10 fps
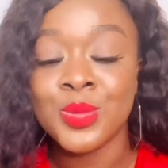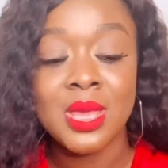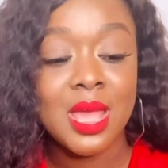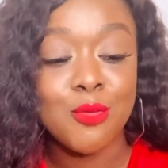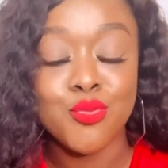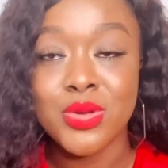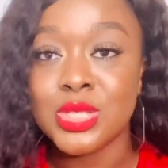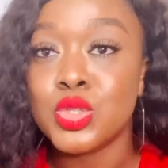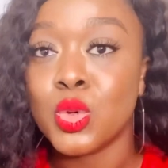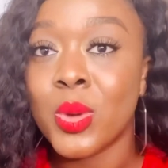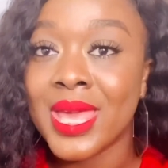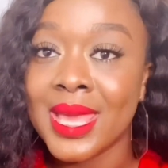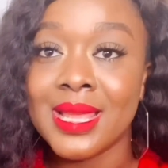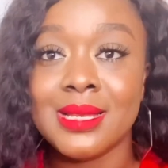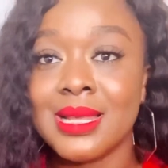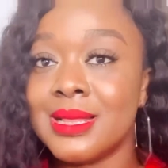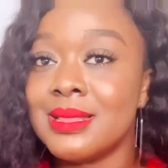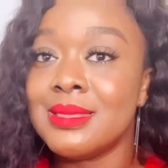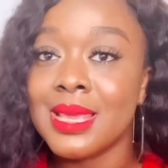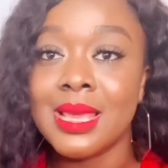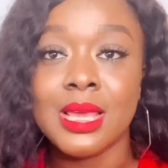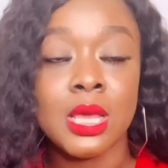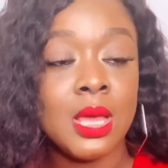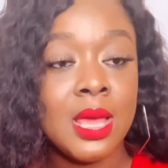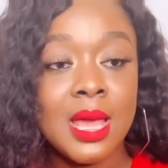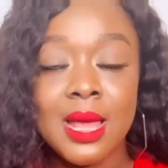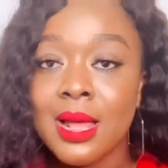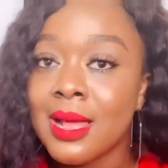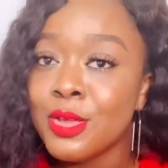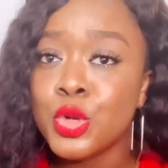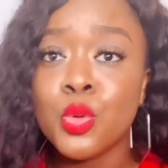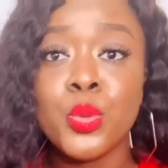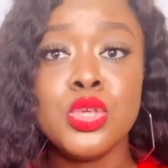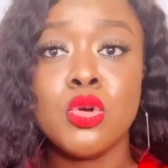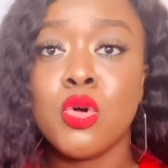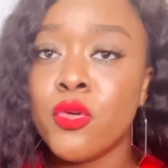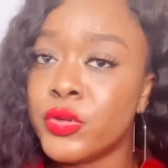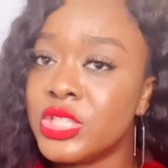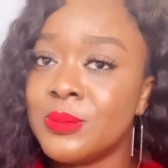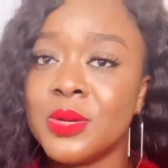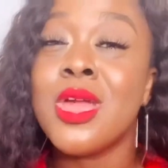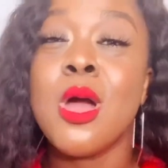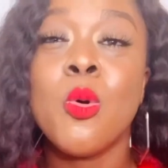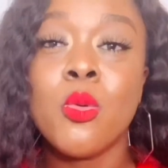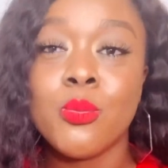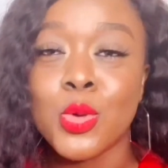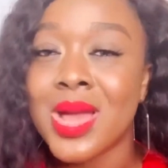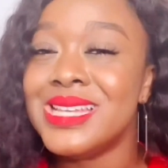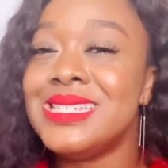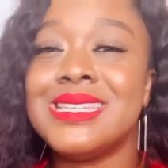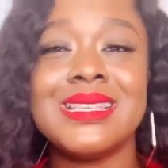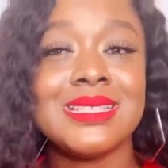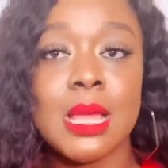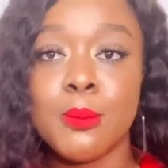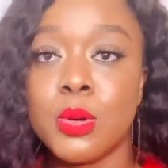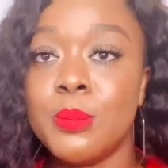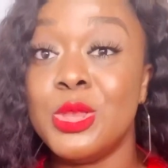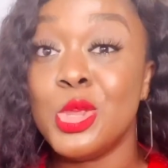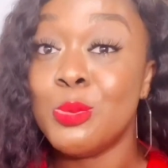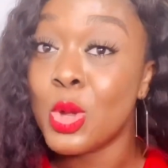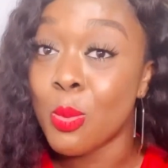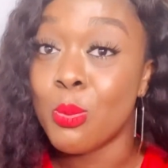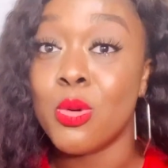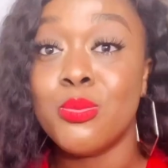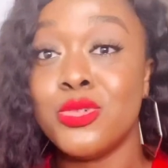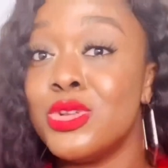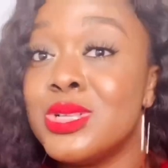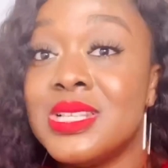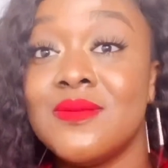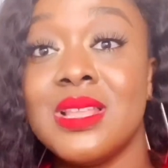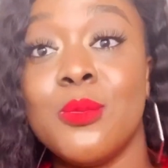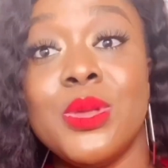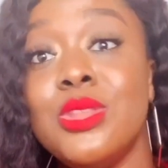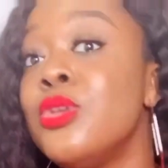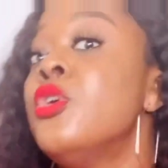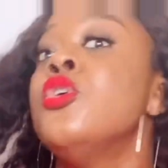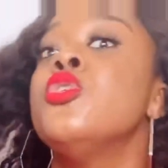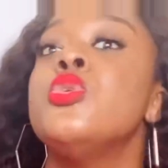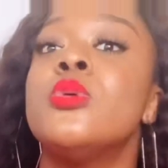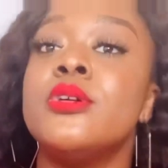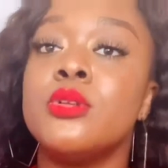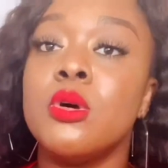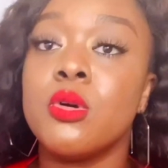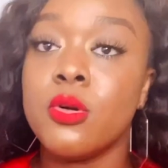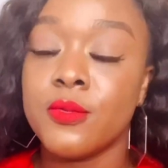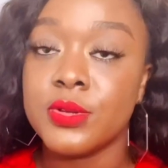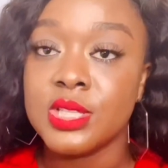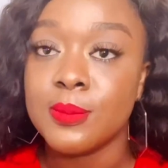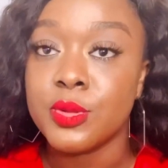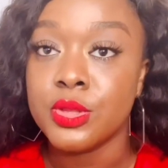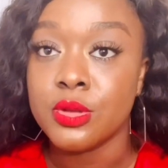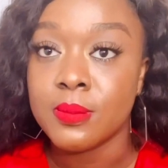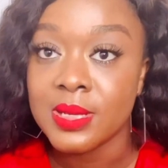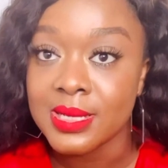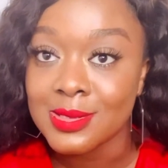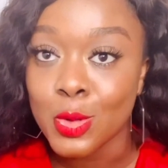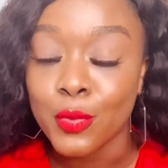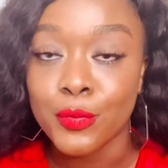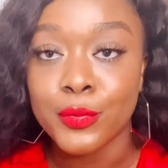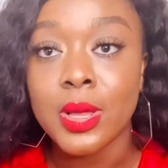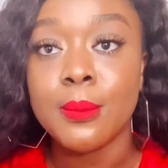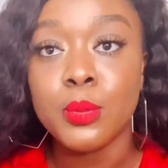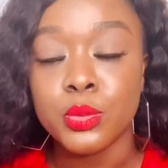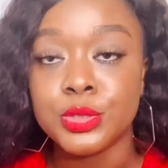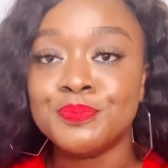and rest your head and think. You know, when you're comfortable at home, your ideas start popping, you become more productive than when you are not comfortable in your place of abode.